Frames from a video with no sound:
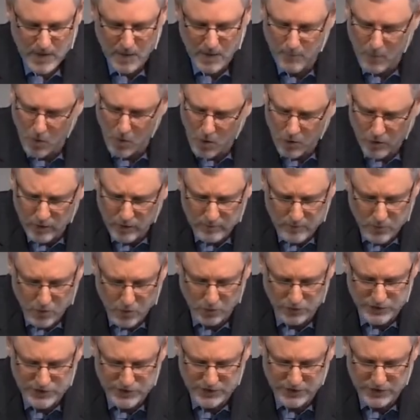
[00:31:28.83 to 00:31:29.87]
More and
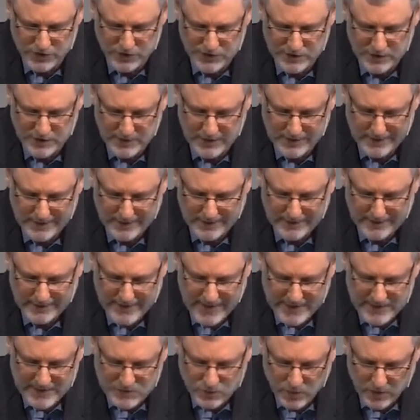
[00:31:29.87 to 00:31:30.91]
more, church,
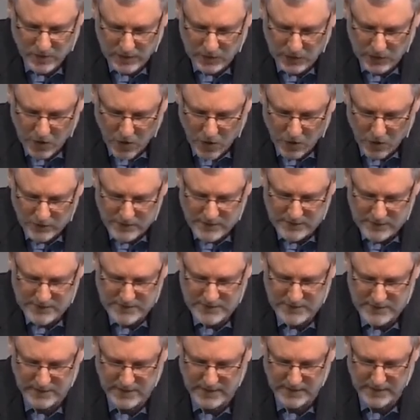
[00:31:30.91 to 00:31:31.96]
that is what I long to
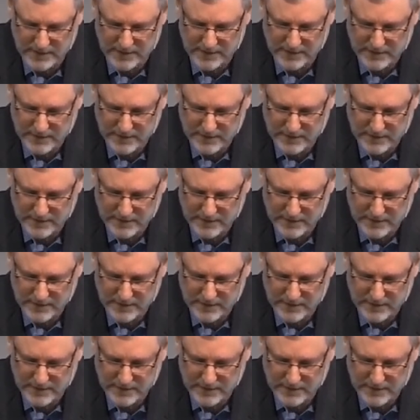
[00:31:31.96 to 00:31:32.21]
see.